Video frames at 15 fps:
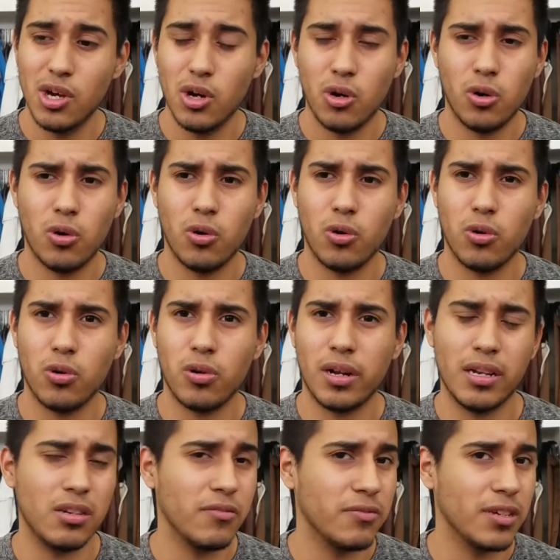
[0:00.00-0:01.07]
Or, I
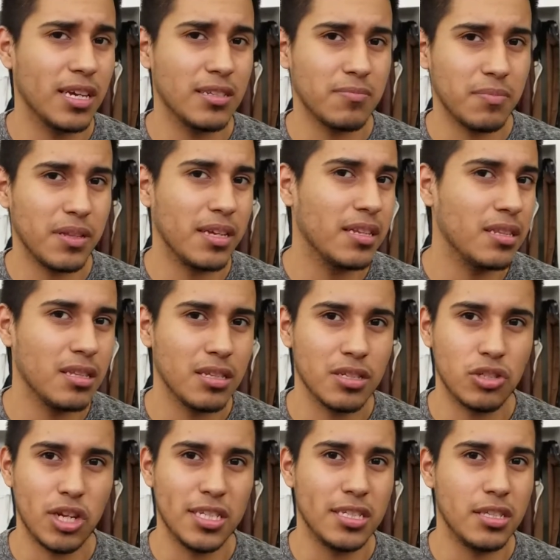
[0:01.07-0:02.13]
don't know if you guys played in the
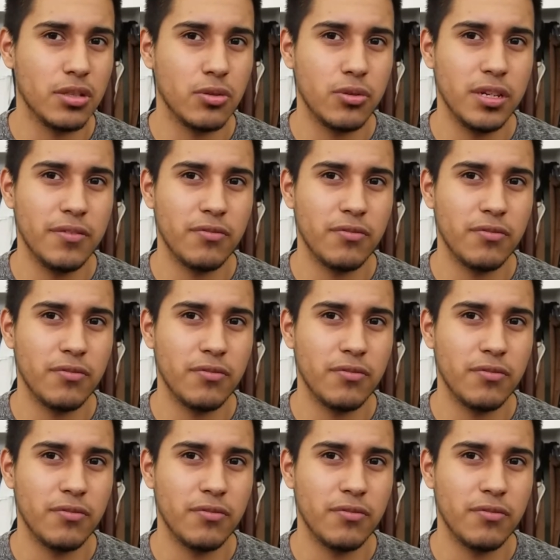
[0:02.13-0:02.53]
JC3